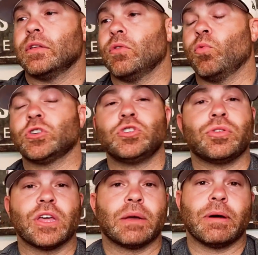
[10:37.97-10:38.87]
what you
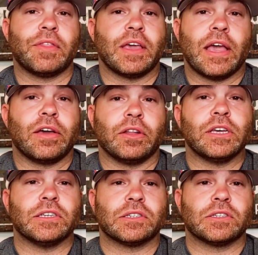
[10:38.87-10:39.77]
think about the AL
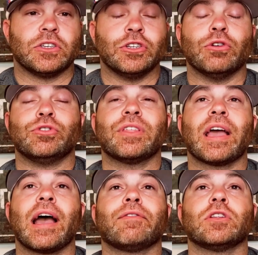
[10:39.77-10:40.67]
East. You know, do they
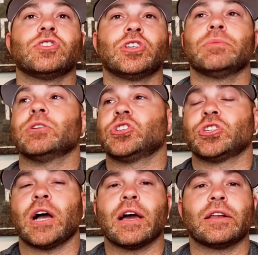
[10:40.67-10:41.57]
have a legitimate
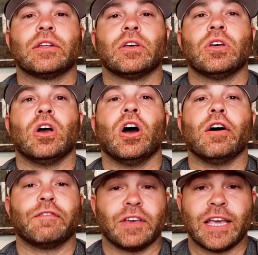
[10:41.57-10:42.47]
shot
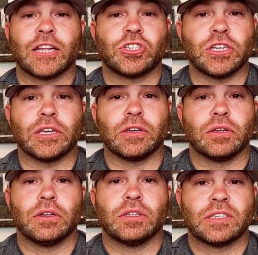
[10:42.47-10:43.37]
of catching
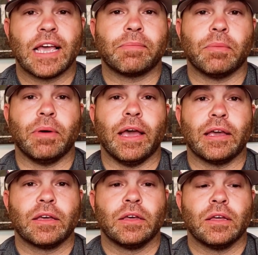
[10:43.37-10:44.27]
Tampa
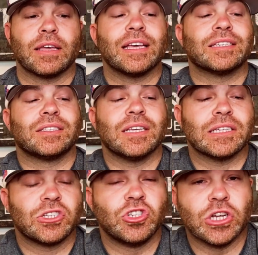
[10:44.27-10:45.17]
Bay? Is
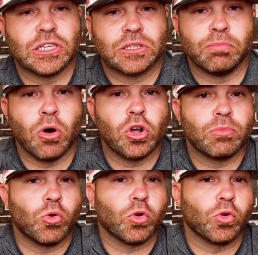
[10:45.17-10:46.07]
this just
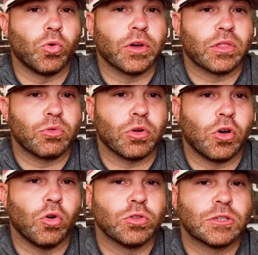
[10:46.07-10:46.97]
Baltimore going through a
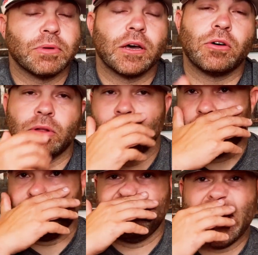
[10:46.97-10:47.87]
cold spell
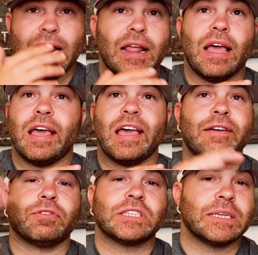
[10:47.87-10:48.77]
that
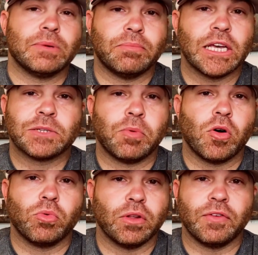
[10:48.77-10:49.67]
every team in
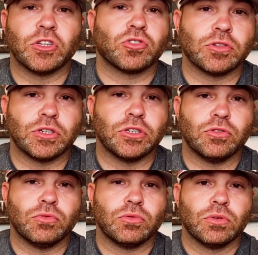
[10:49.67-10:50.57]
baseball will eventually do?